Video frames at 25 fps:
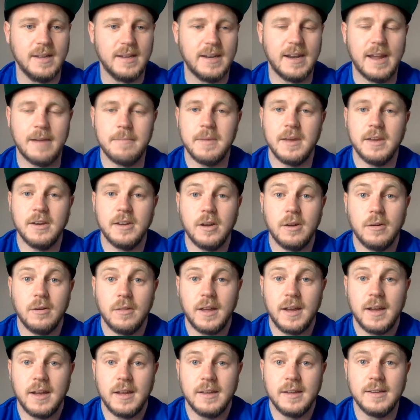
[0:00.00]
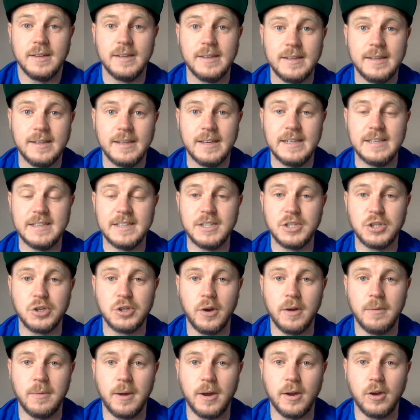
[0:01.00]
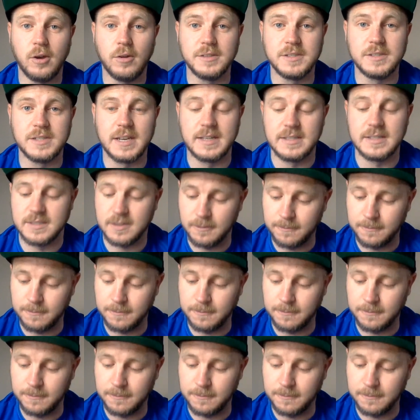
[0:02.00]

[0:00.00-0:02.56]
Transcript: let me know that he's enjoying my content.